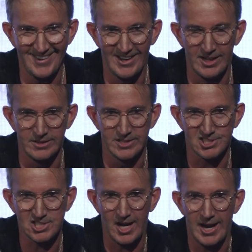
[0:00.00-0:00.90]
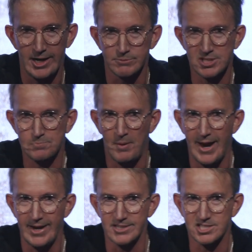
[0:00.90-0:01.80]
in the same
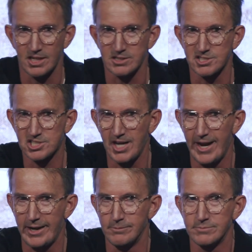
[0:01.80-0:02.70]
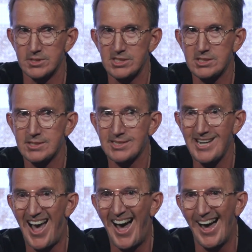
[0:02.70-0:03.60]
space at the same
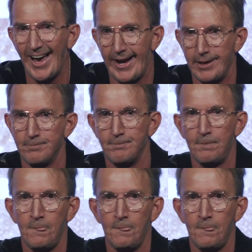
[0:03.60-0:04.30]
time.